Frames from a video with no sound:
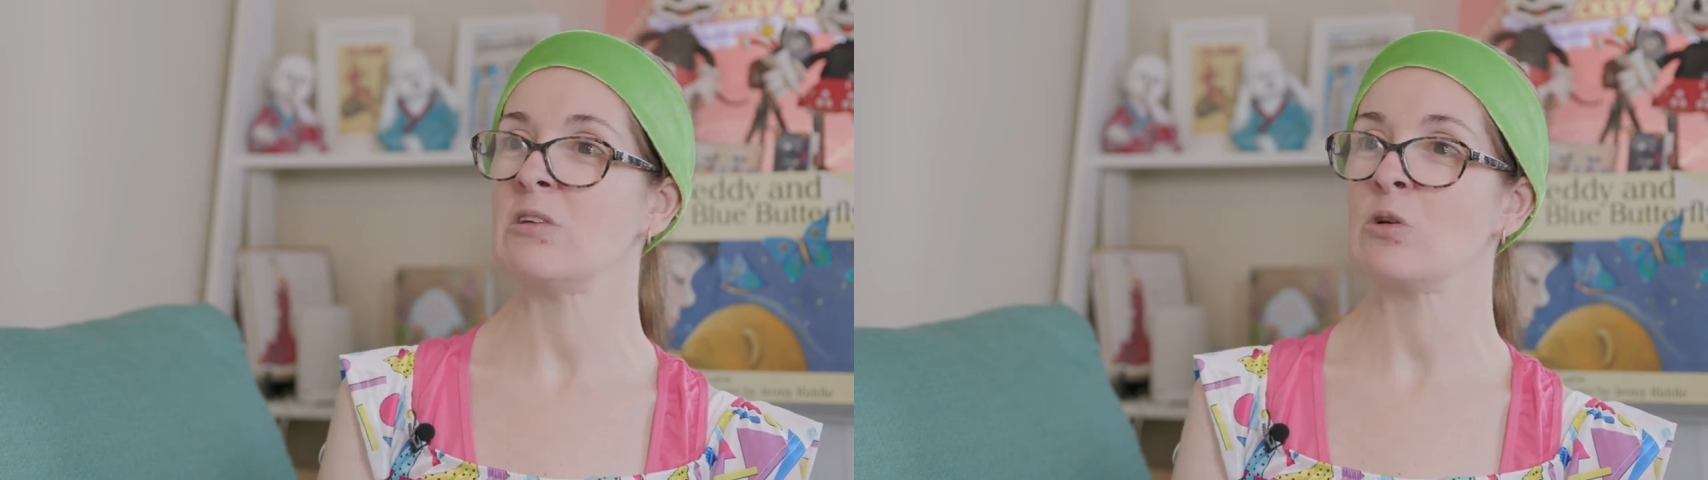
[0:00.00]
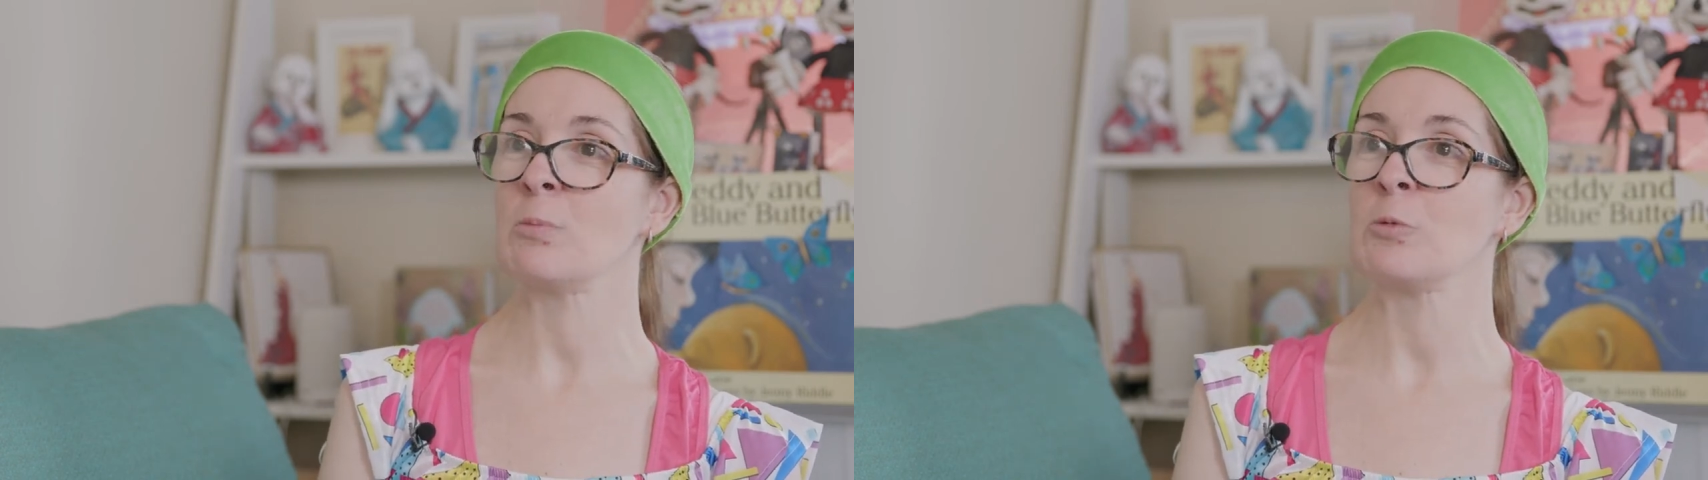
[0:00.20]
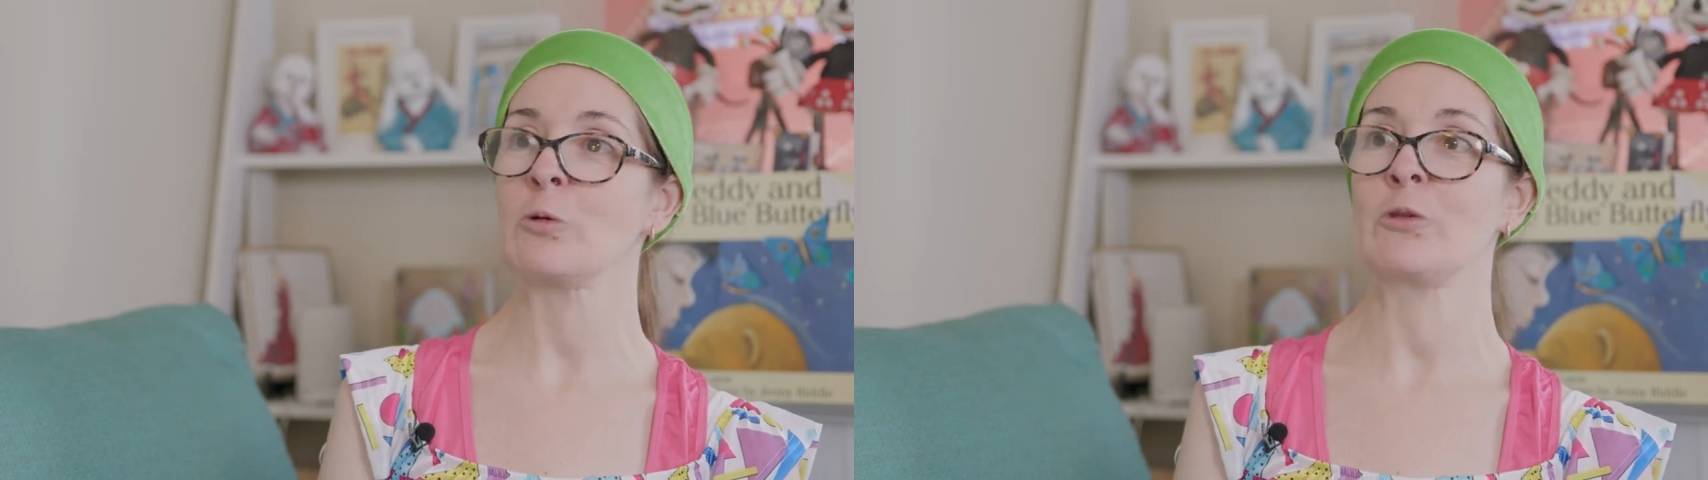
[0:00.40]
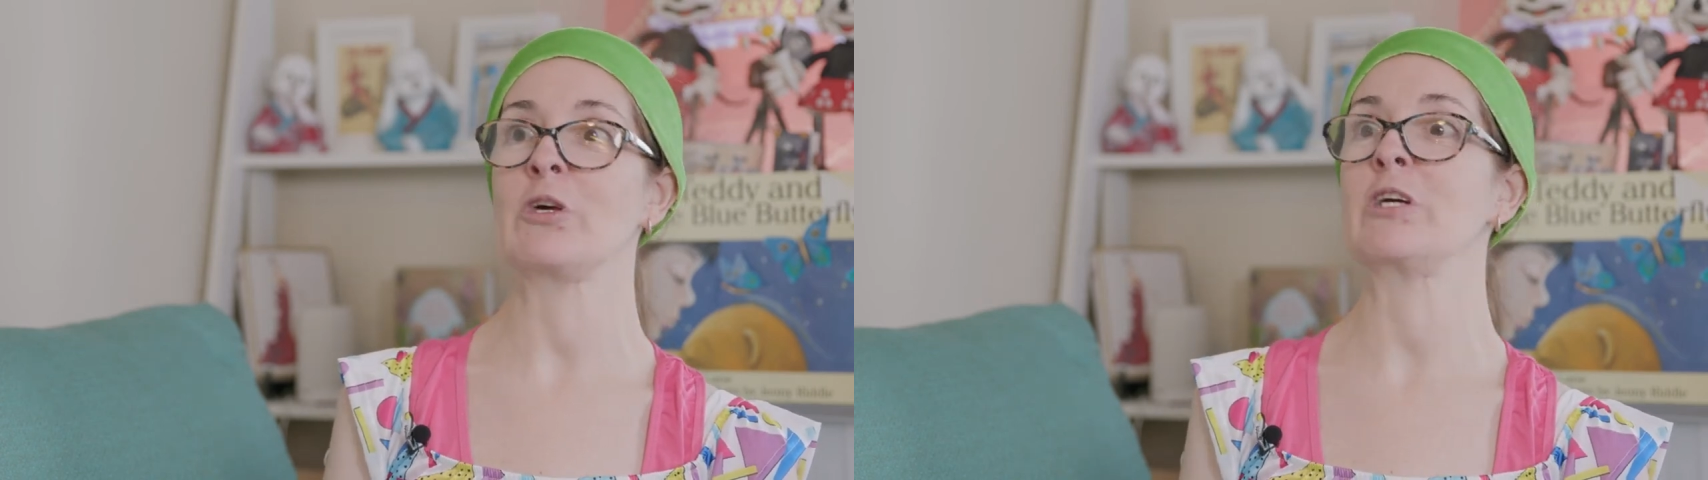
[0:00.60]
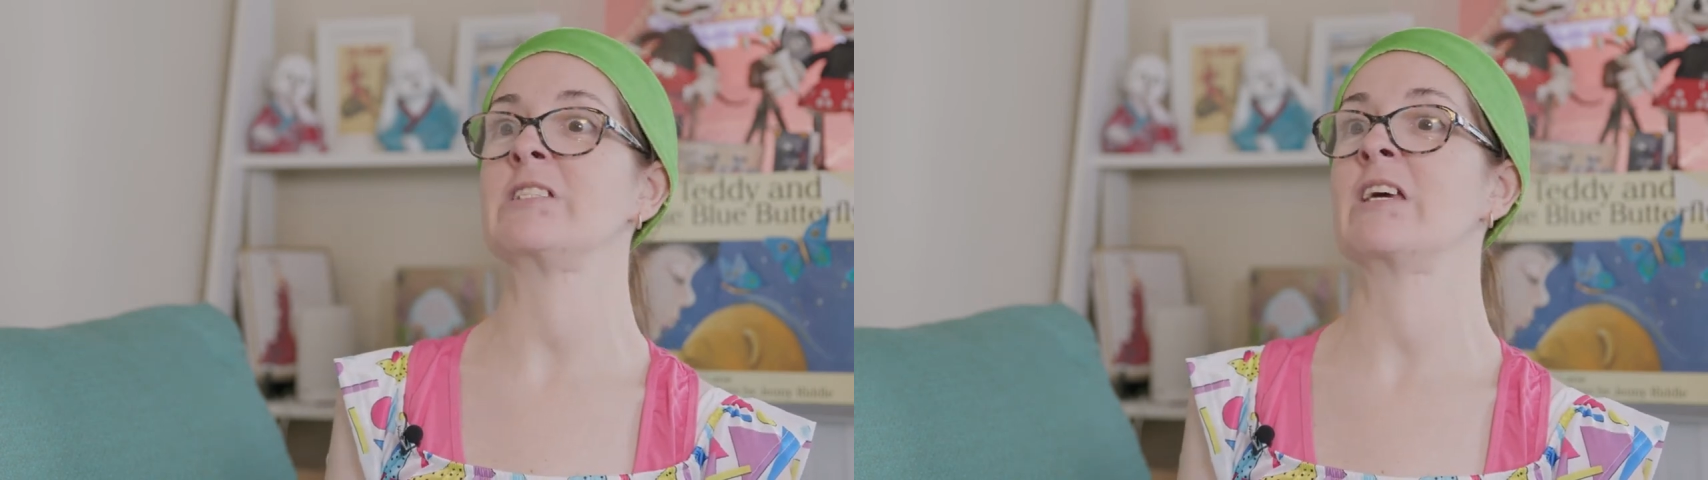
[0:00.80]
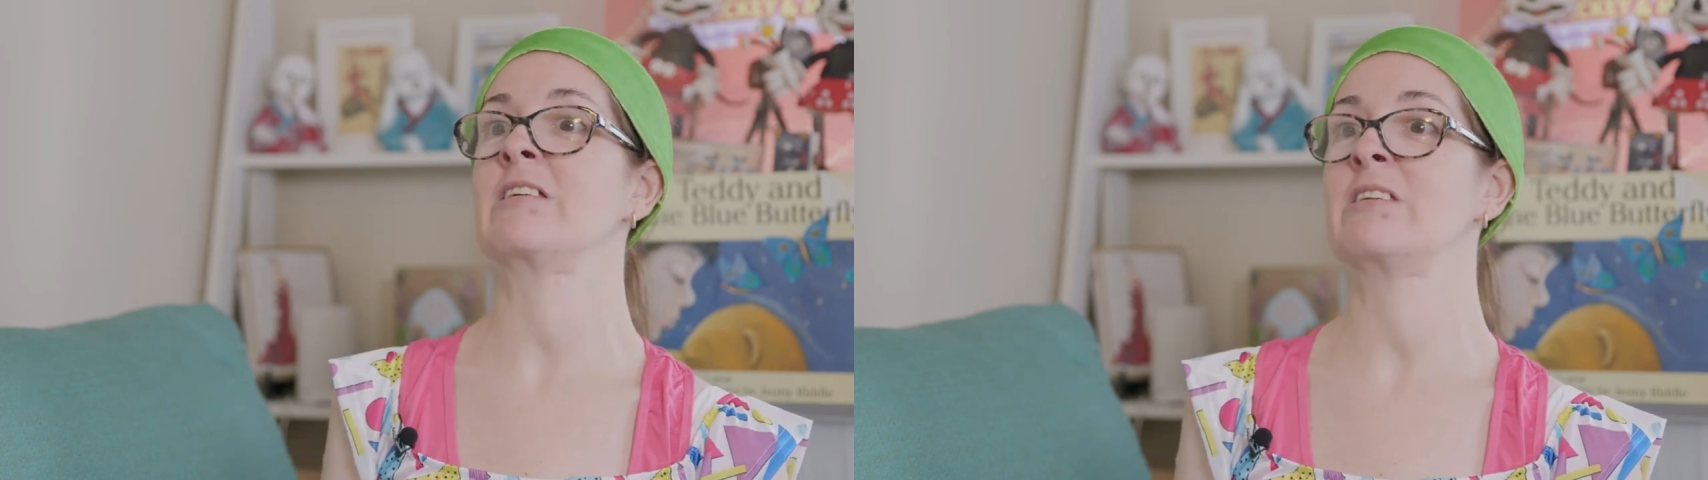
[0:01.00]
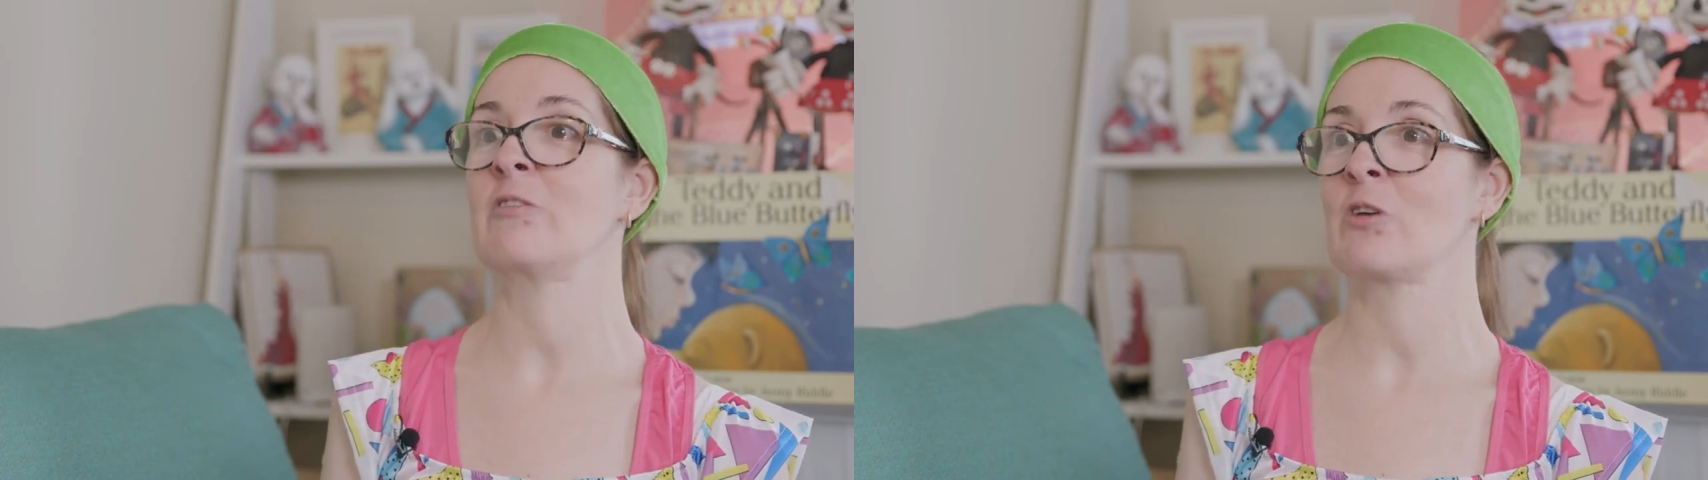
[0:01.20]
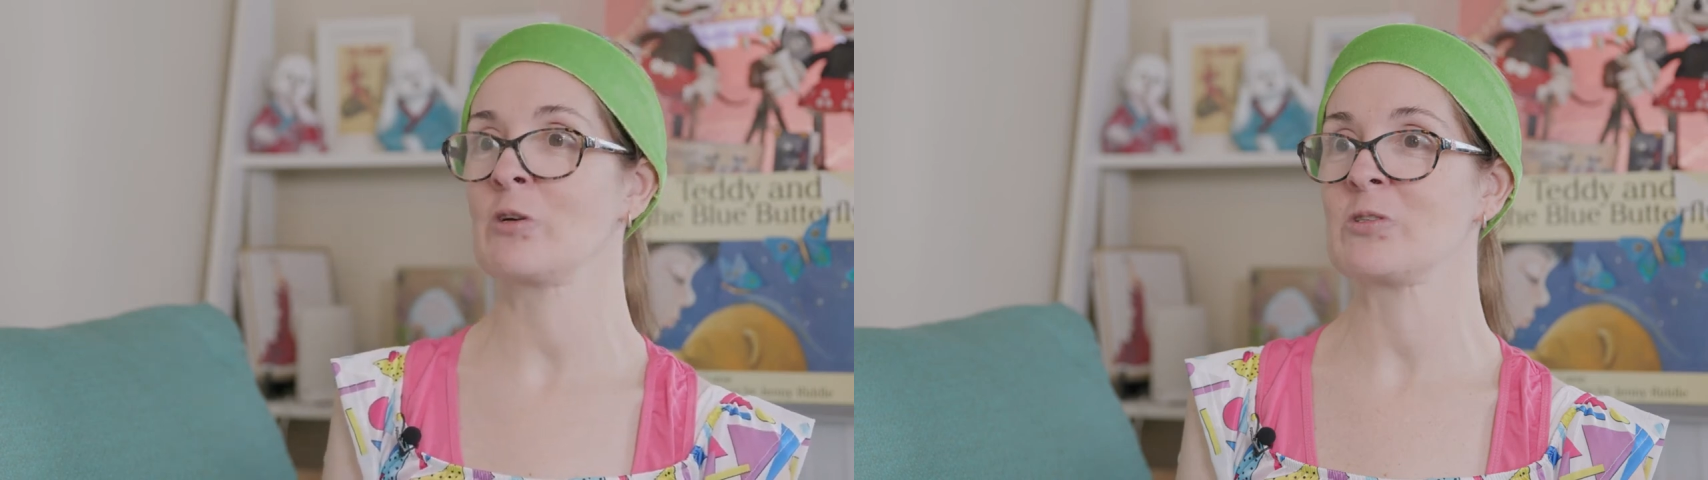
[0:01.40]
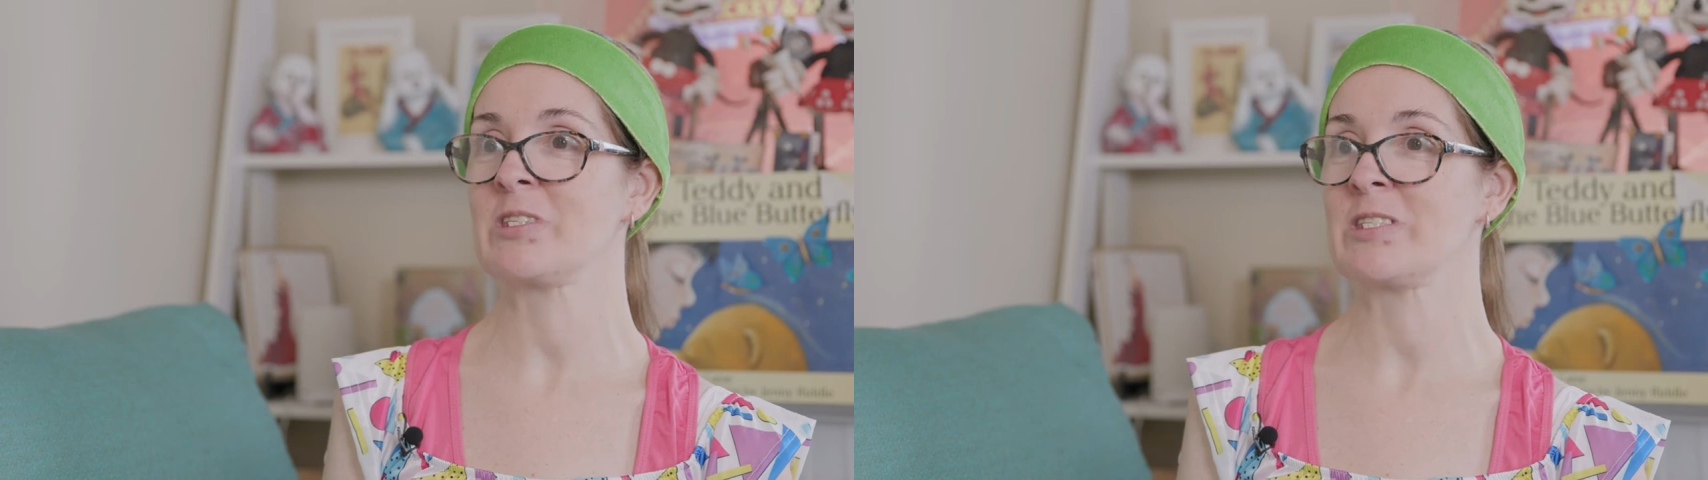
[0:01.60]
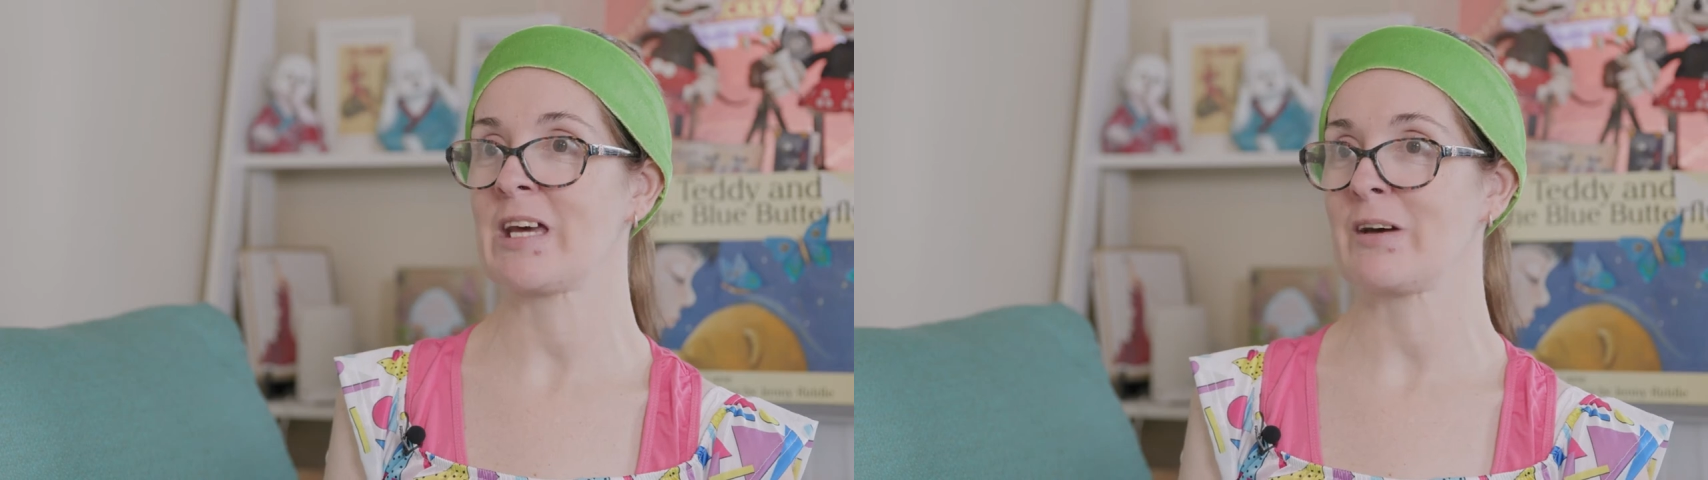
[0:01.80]
normal 13-year-old
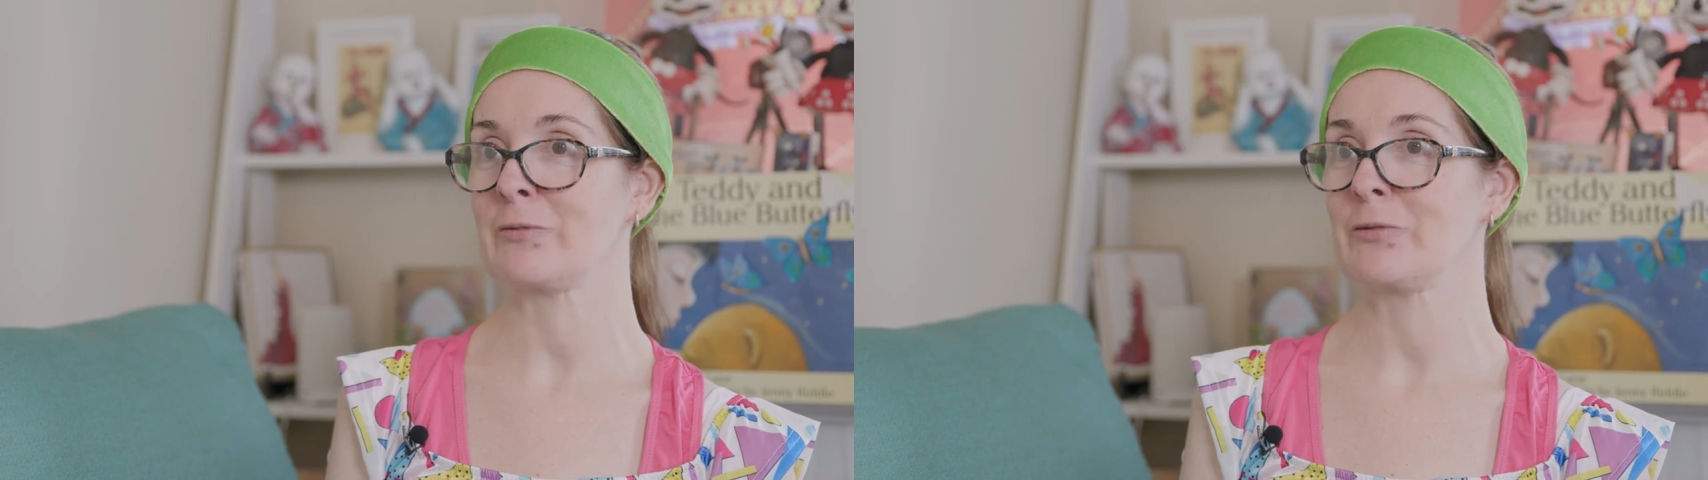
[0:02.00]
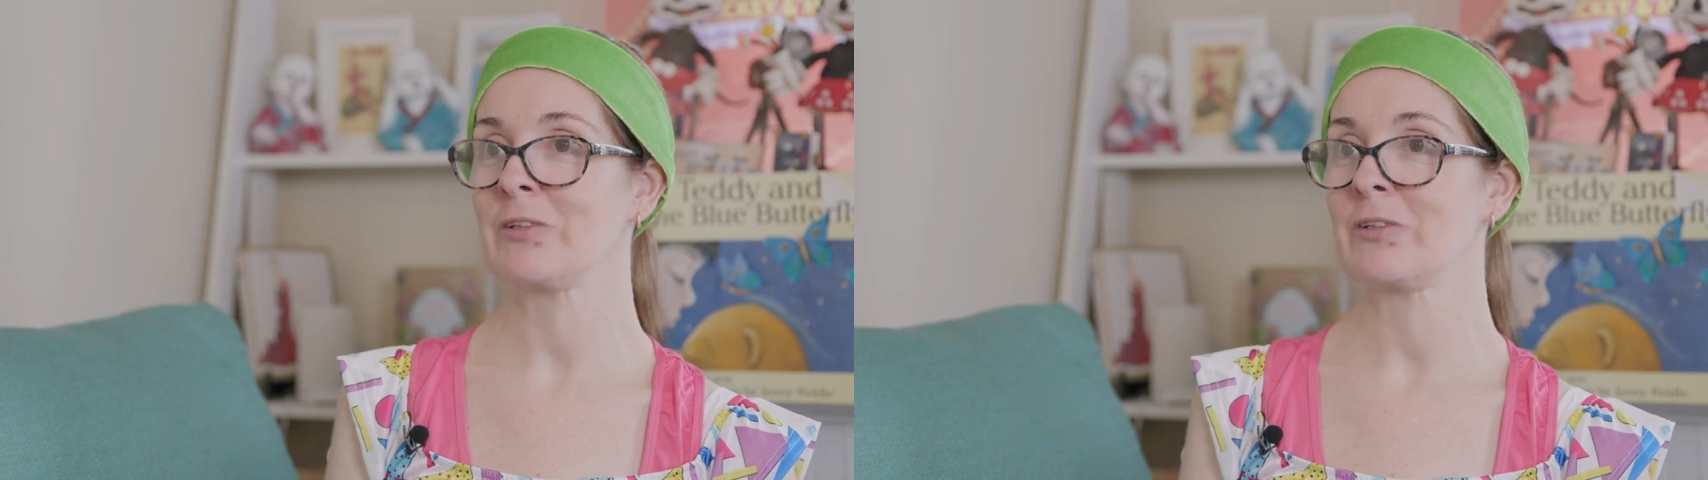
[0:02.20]
stuff.